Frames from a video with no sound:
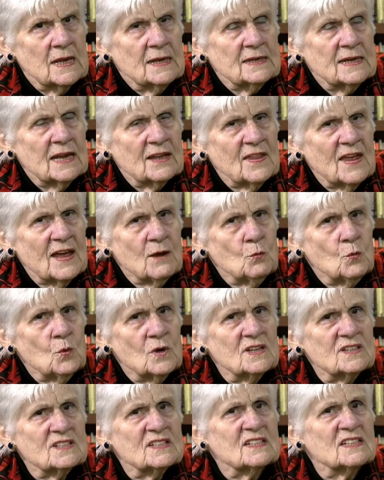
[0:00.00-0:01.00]
Now that
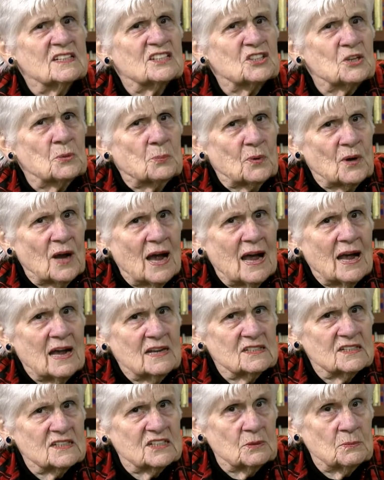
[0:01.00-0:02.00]
wasn't a
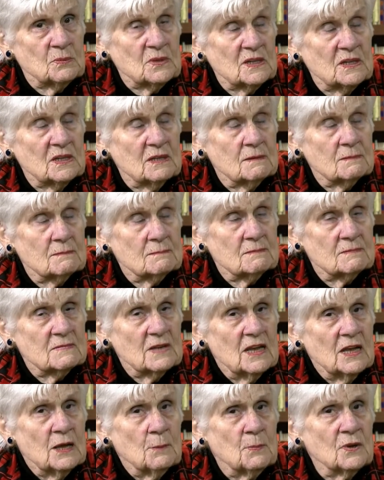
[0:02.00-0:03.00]
surprise to me
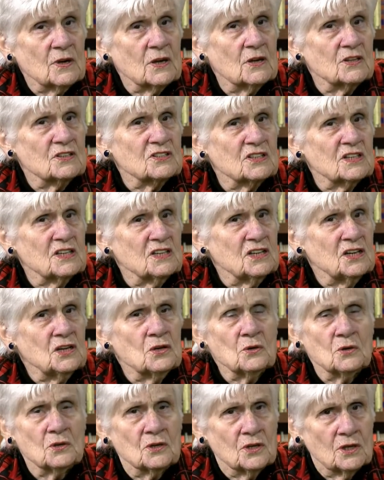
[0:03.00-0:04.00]
because a
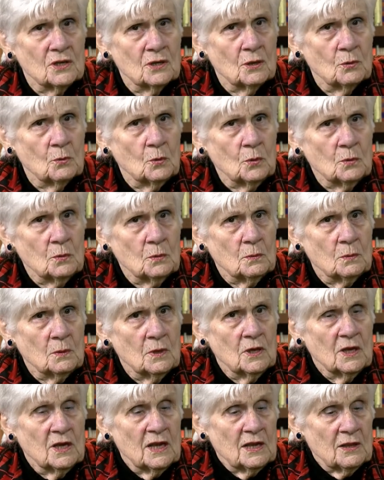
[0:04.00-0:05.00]
year ago
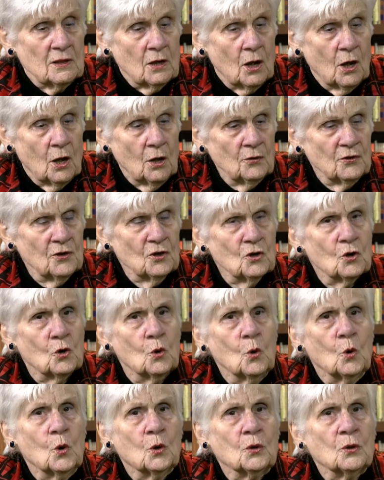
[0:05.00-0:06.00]
on the
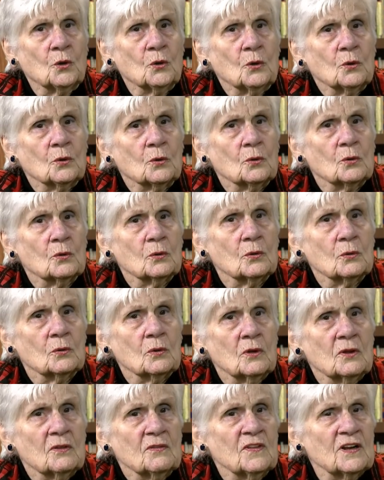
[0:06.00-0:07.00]
corner
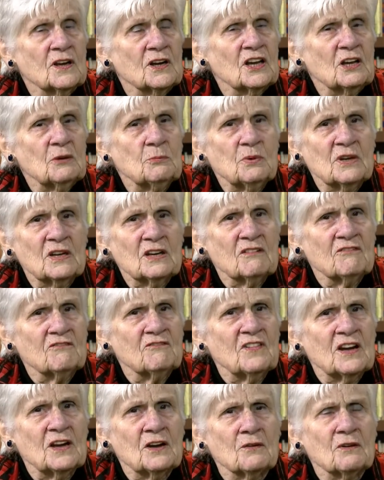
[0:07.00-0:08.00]
there had been a
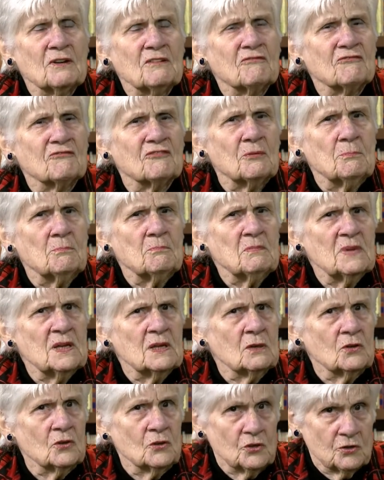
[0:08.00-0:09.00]
very
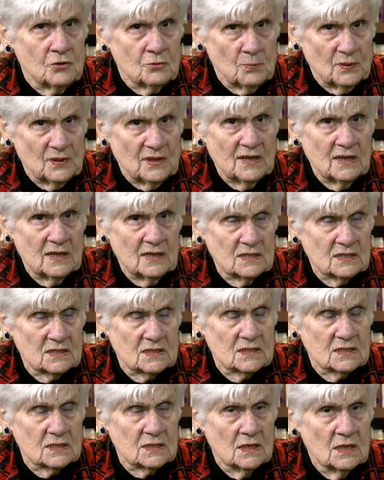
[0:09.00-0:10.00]
familiar
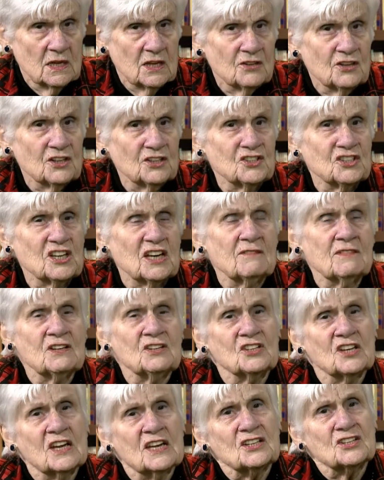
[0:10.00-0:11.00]
place, the Chevy
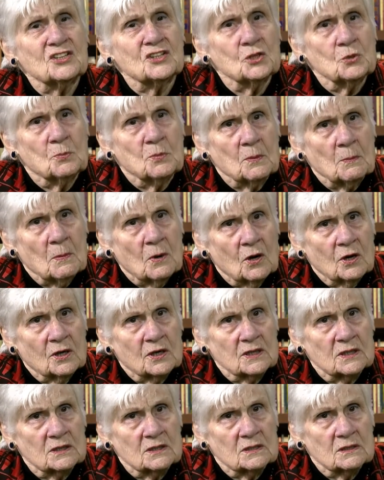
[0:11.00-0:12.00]
Chase
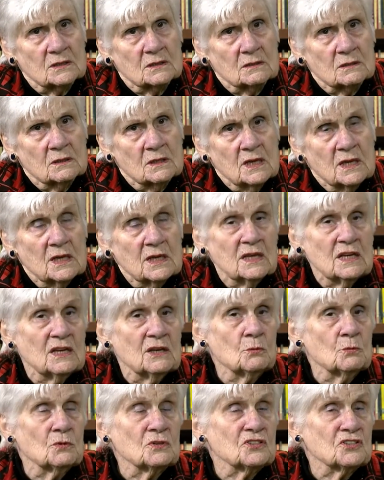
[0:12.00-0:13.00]
supermarket. It
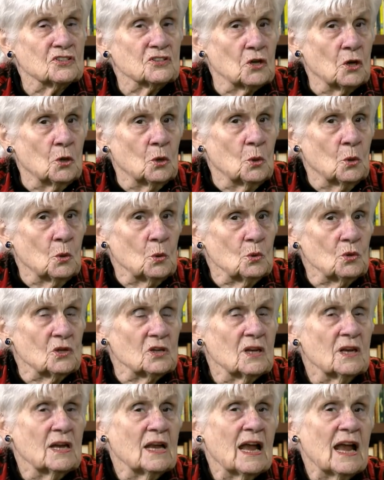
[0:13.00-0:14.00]
was sold
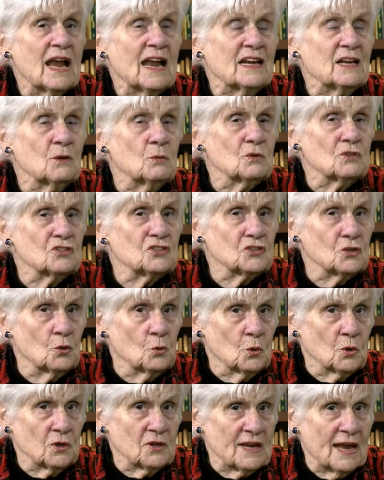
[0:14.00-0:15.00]
and it was
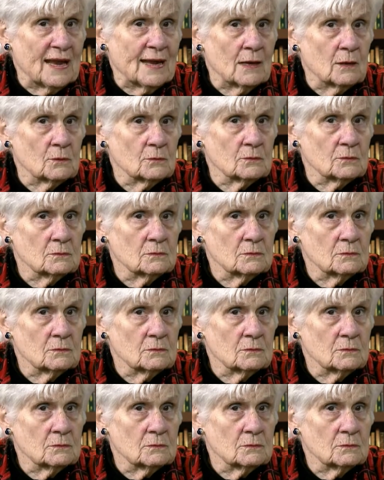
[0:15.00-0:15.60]
torn down.